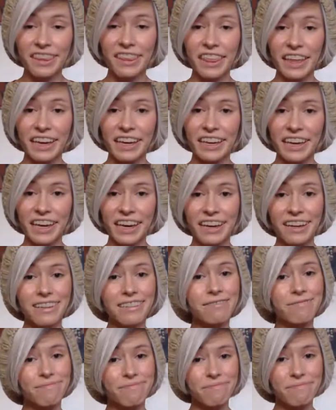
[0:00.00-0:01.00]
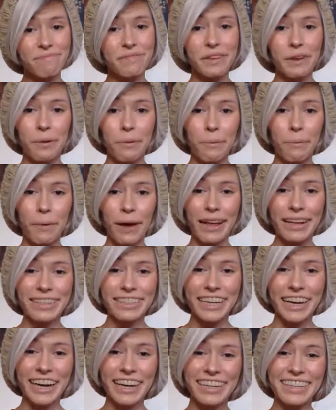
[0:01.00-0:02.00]
thinking. Well
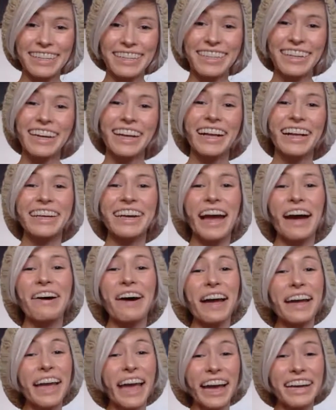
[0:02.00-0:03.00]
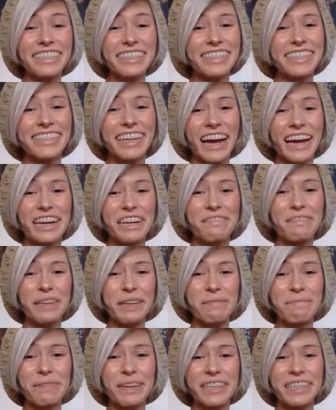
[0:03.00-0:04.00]
done. Now, I can't decide if
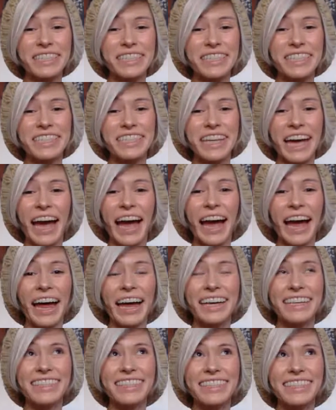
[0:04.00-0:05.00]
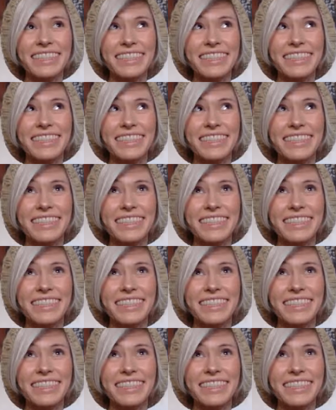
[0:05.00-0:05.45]
he means this as